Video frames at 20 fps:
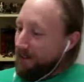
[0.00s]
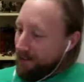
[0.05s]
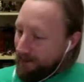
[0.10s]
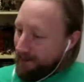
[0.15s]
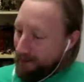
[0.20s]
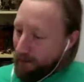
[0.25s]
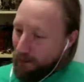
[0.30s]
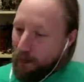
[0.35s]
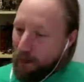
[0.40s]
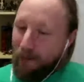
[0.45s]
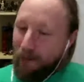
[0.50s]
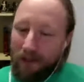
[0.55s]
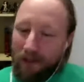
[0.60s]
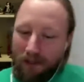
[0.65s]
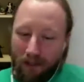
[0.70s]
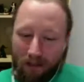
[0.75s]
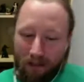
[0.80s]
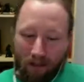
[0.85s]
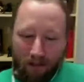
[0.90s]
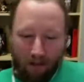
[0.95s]
been busy.
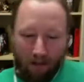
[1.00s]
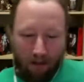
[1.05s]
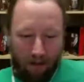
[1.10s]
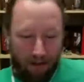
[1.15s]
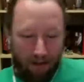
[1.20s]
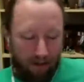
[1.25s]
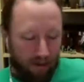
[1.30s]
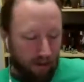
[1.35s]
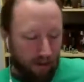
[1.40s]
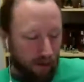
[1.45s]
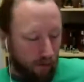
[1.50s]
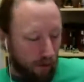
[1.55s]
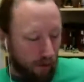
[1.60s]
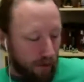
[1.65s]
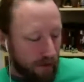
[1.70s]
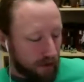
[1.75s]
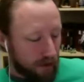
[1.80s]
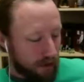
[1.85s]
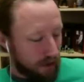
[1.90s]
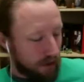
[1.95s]
The, you know, we
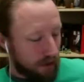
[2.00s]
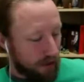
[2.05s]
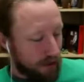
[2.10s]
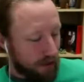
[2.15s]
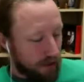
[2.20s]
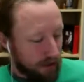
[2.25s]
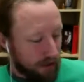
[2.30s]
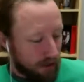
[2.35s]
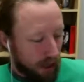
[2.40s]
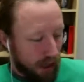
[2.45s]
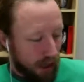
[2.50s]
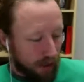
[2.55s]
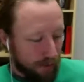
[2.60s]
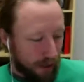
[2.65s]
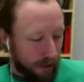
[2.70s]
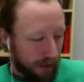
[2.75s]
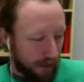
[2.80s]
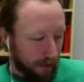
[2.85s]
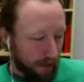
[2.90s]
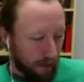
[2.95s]
talked about it
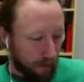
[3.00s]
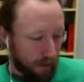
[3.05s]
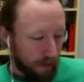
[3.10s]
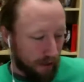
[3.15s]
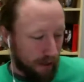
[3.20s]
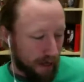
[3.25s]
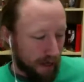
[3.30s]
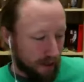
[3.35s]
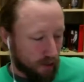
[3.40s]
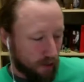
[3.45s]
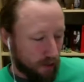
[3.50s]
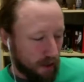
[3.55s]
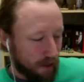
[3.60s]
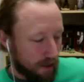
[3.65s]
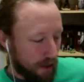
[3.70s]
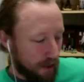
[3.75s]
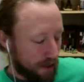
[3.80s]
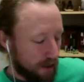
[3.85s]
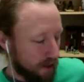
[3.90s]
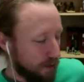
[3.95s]
a little bit last week
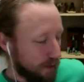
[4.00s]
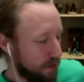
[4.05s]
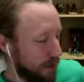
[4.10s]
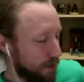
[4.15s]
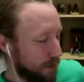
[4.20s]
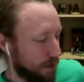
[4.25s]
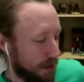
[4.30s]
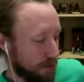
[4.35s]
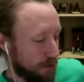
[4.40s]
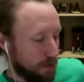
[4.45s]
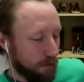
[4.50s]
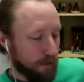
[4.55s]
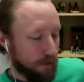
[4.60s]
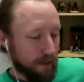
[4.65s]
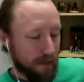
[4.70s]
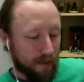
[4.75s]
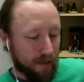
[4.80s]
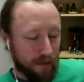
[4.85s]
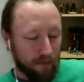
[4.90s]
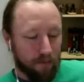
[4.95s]
that there'd be probably
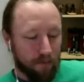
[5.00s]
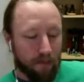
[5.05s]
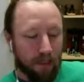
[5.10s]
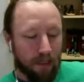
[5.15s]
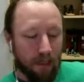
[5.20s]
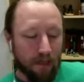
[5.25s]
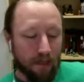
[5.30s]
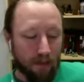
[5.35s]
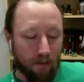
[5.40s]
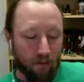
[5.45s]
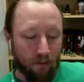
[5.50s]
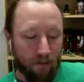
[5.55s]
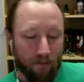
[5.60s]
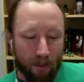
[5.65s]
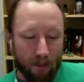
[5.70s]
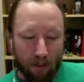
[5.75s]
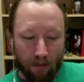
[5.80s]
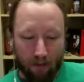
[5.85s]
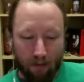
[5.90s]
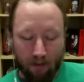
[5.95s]
some decent
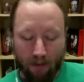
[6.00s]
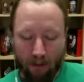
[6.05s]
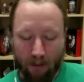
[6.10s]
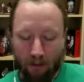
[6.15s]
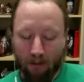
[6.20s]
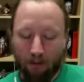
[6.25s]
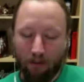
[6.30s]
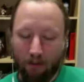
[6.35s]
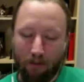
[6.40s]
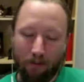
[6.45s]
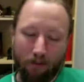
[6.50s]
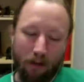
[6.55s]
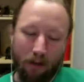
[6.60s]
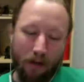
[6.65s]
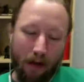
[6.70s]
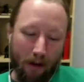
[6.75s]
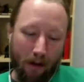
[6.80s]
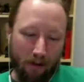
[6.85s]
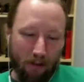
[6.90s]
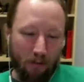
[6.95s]
reveals and
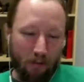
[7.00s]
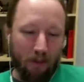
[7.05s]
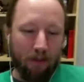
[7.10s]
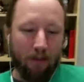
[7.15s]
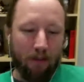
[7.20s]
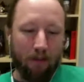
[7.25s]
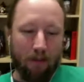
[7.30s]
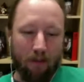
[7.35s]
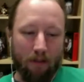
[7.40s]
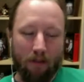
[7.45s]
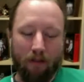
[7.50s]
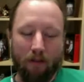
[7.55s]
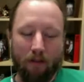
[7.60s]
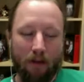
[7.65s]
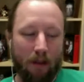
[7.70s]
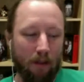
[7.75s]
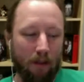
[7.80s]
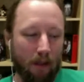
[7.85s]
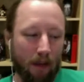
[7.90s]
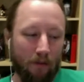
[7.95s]
announcements, and I
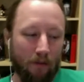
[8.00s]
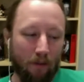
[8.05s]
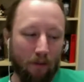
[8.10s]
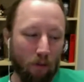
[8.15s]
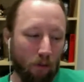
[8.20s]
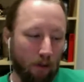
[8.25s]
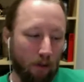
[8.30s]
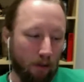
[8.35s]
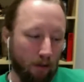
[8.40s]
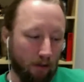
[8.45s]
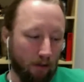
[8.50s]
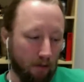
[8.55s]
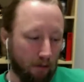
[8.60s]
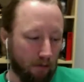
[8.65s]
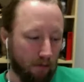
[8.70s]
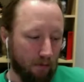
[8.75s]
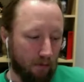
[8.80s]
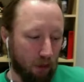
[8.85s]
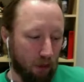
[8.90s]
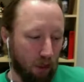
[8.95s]
think everyone
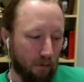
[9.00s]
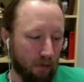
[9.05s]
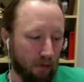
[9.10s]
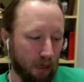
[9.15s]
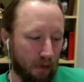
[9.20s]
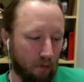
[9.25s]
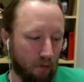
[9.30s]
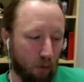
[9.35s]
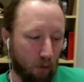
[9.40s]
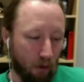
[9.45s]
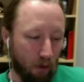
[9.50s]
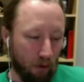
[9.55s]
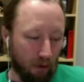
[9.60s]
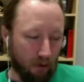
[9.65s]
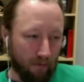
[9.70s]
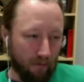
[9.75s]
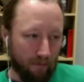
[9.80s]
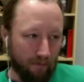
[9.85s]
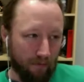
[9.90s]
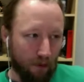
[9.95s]
jumped on board
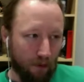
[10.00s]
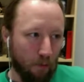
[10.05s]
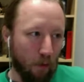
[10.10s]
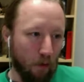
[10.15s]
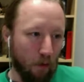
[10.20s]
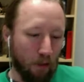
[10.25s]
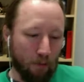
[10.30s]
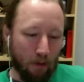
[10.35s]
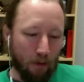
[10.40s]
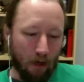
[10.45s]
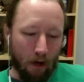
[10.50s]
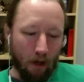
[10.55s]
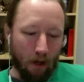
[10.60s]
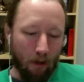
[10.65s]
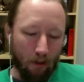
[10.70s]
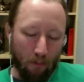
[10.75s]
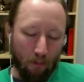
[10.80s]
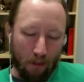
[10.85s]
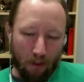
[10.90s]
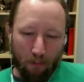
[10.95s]
for the most part. All the
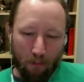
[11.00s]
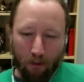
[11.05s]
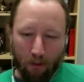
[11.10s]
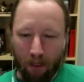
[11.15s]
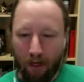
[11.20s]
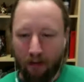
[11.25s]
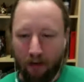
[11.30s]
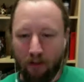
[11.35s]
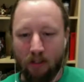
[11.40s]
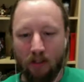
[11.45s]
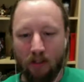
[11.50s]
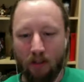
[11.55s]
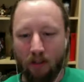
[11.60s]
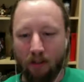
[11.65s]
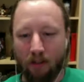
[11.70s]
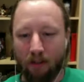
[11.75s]
big players in the